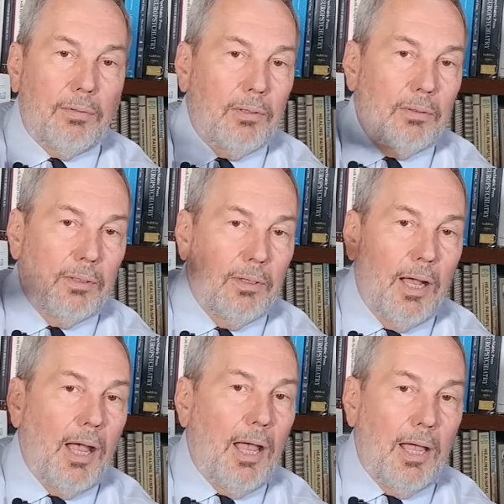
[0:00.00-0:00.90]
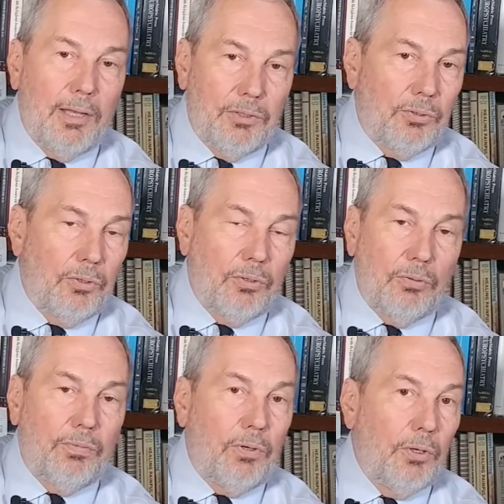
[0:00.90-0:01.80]
having highs that
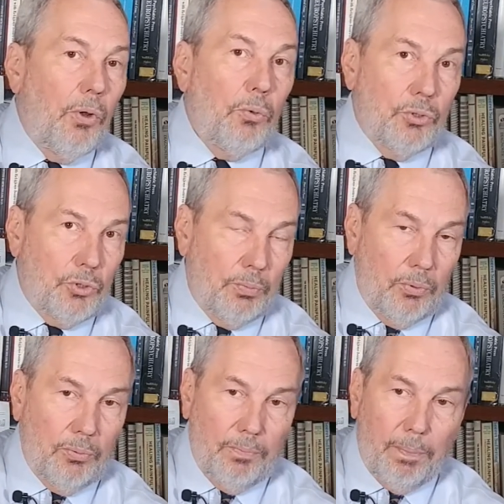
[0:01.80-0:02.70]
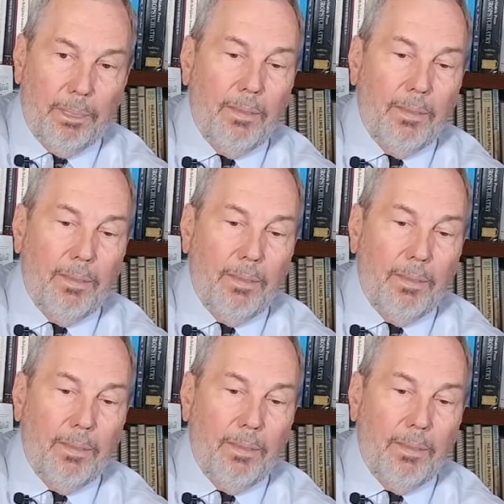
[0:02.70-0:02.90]
are very noticeable,